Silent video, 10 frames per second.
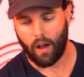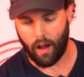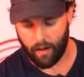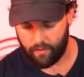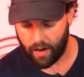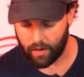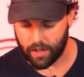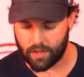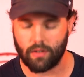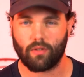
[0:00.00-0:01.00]
uh,
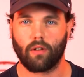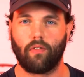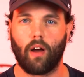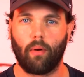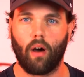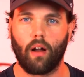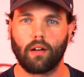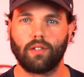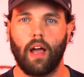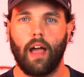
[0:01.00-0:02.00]
various certified
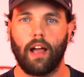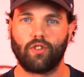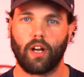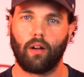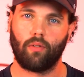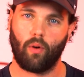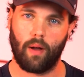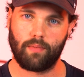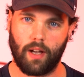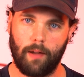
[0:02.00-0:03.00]
products and check out the
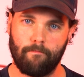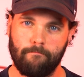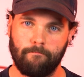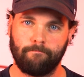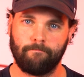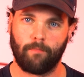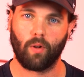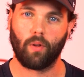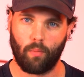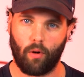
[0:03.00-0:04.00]
website for
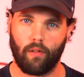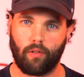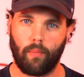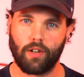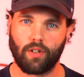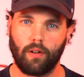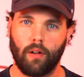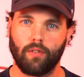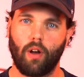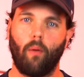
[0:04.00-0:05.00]
a little more information.
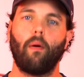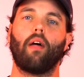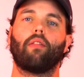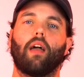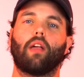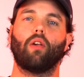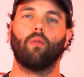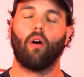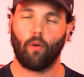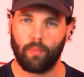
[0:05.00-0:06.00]
So thank
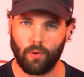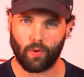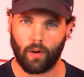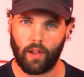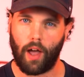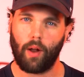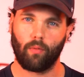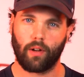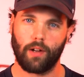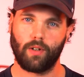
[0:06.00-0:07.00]
you. Hope you enjoyed that.
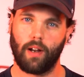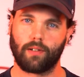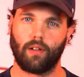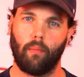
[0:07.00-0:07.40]
catch you next